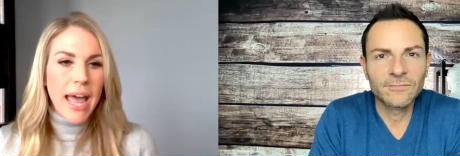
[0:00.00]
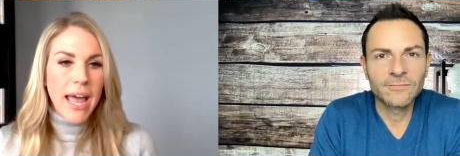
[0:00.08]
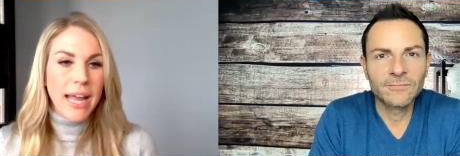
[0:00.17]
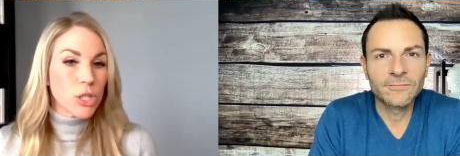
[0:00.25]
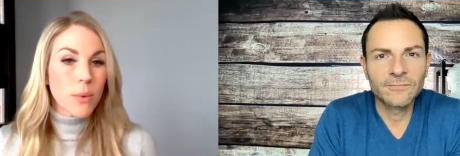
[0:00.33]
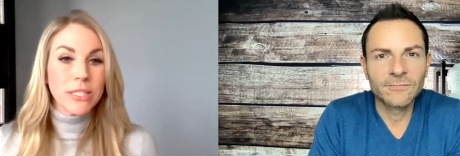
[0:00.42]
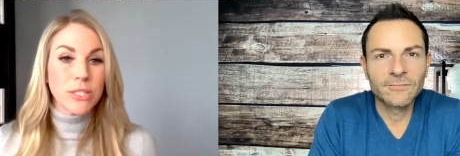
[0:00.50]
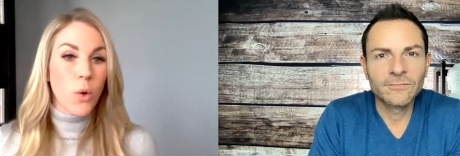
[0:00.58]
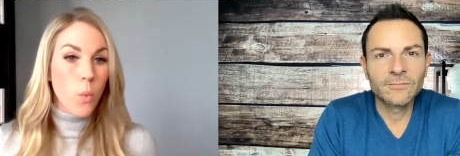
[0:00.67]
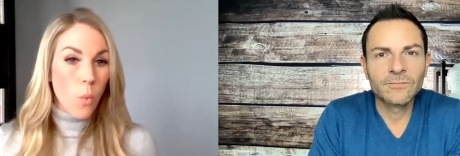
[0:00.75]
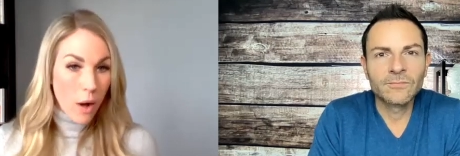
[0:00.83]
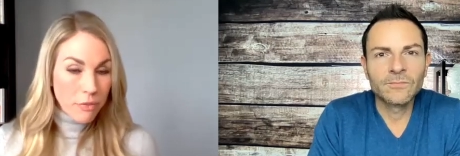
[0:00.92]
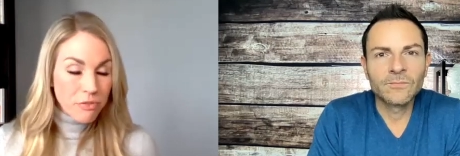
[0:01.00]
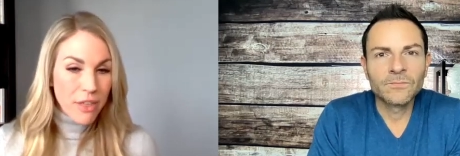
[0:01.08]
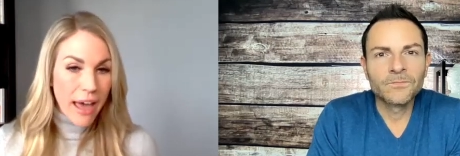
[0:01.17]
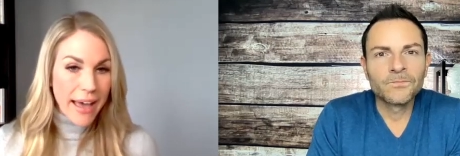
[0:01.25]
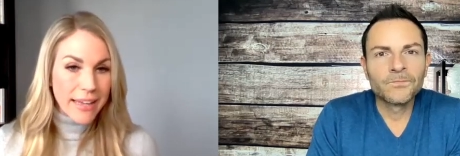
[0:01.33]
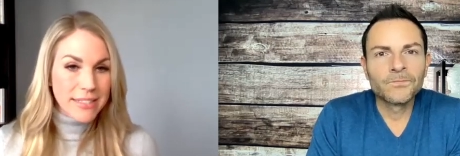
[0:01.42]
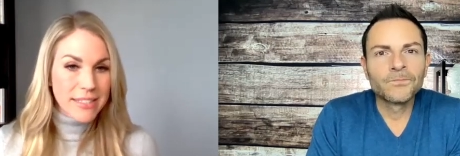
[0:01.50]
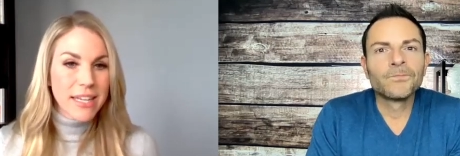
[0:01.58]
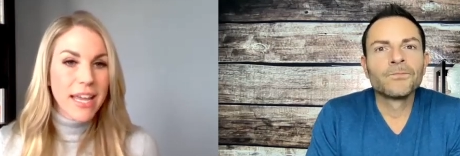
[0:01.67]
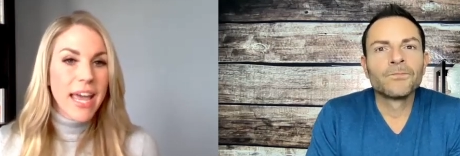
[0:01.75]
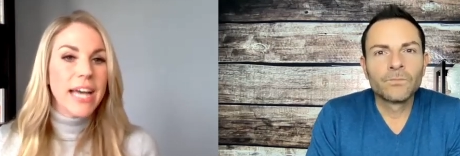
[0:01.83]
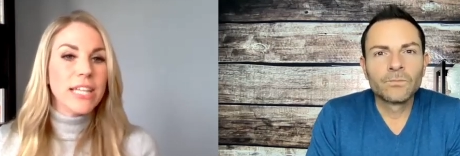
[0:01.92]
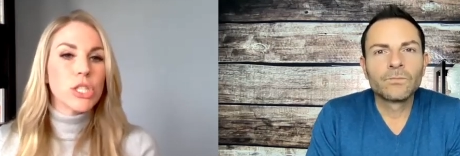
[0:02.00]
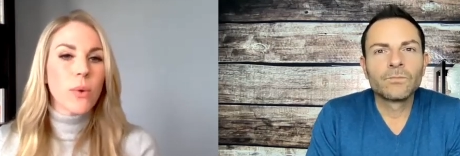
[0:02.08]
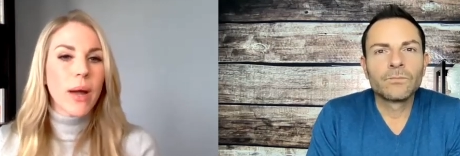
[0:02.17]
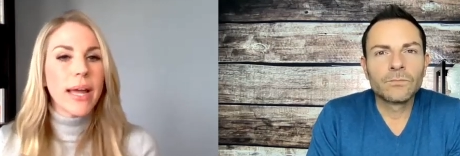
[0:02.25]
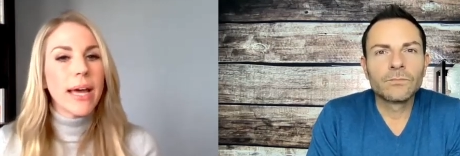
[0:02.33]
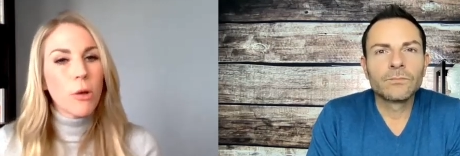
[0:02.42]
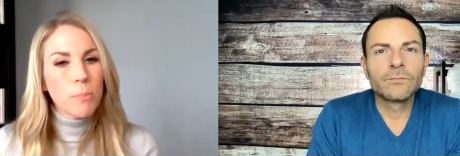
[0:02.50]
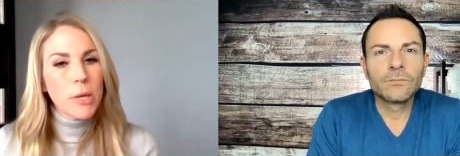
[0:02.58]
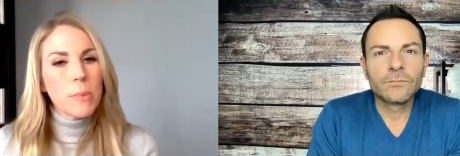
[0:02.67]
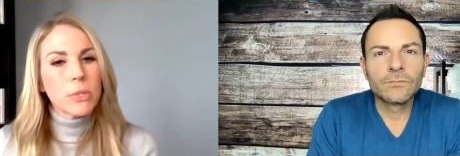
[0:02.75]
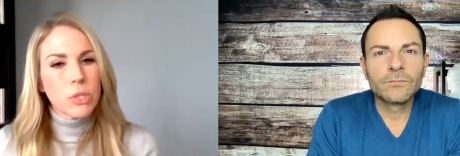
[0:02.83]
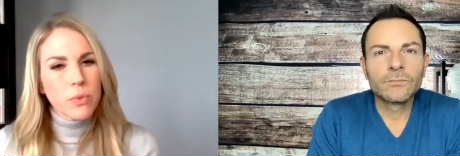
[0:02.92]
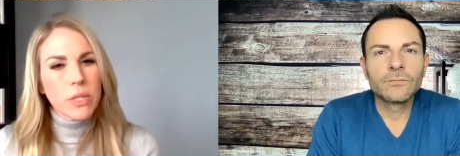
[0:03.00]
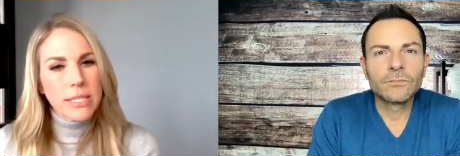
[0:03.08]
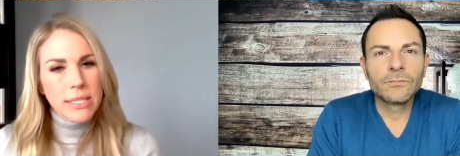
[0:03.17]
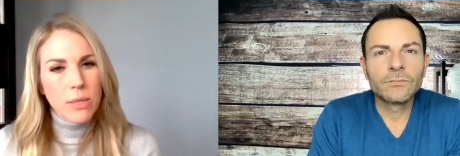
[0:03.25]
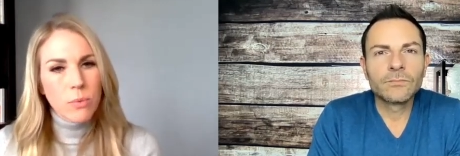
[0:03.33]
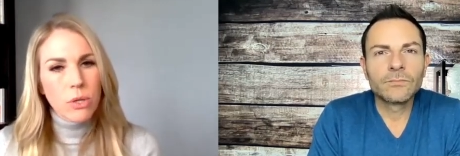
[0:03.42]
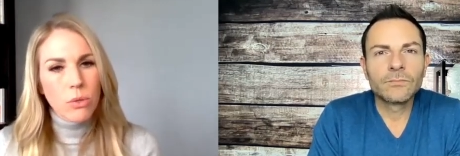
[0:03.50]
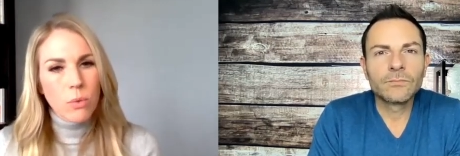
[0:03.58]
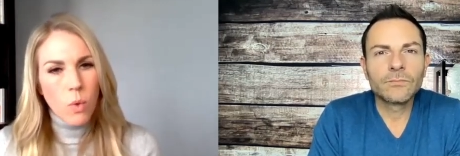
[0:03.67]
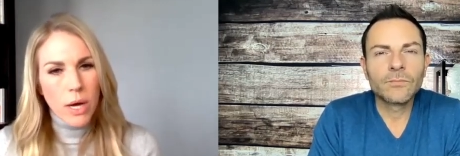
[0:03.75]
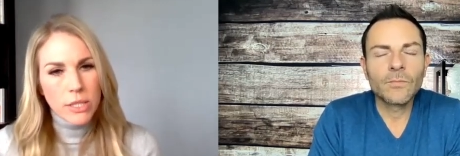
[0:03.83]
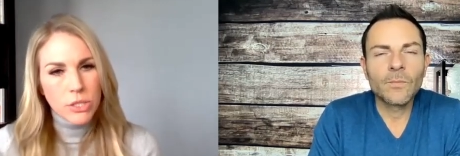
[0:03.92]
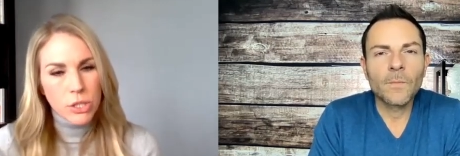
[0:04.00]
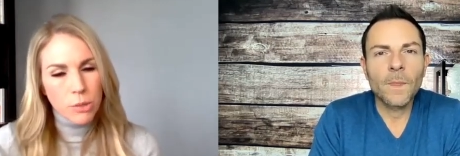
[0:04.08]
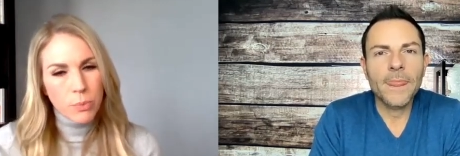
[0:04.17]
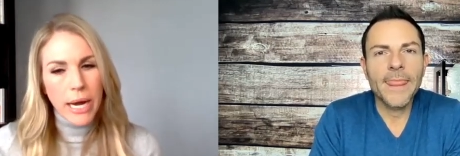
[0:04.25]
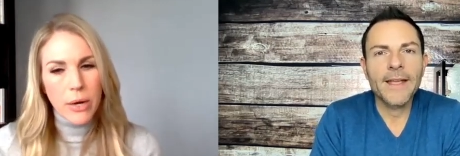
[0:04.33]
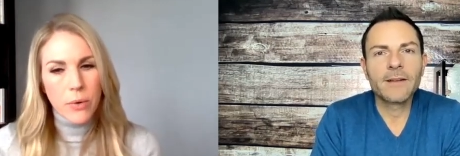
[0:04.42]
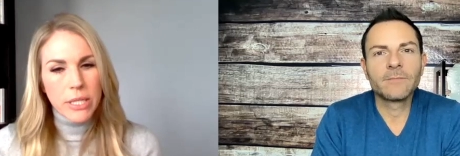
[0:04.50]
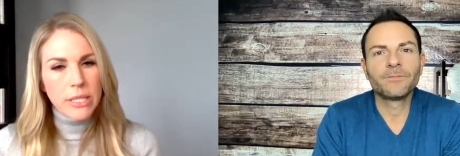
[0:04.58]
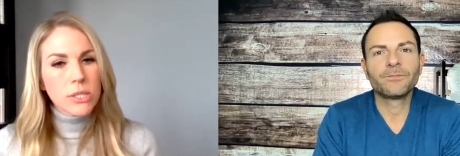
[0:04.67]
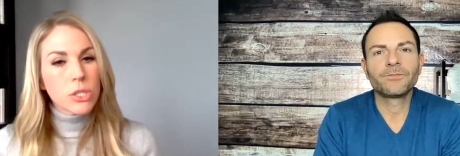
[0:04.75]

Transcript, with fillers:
Speaker 1: And so I don't want that. And so I help people to really sit with what is their priorities.